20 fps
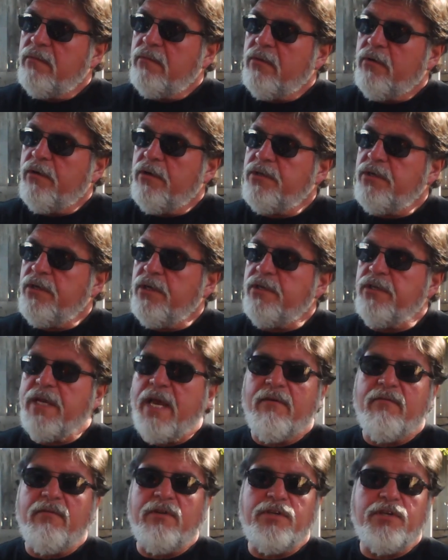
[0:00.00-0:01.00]
Christians
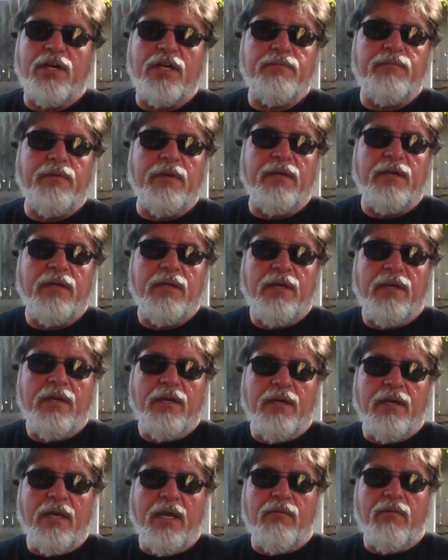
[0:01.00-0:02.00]
have a judgment
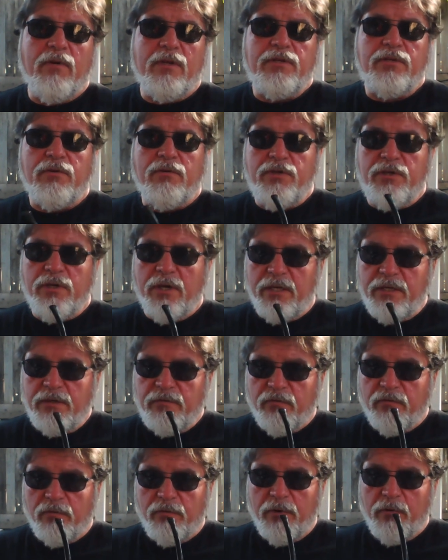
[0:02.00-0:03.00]
in which they're judged
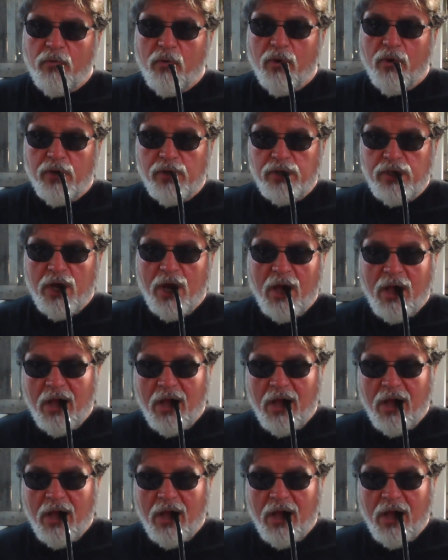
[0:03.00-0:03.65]
for rewards.